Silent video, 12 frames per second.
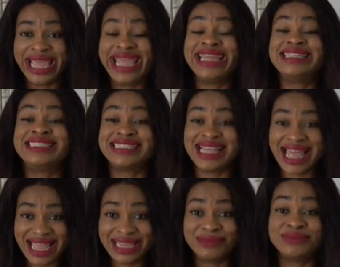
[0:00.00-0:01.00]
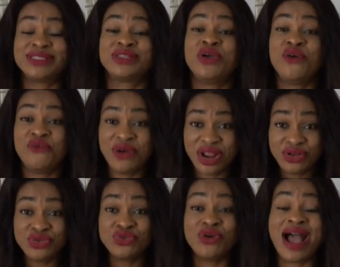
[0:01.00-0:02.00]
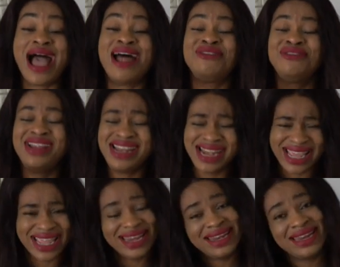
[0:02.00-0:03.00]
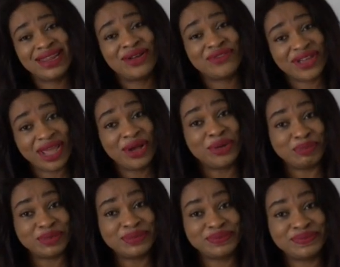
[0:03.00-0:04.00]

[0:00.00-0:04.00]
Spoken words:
in times when you are really in need of help.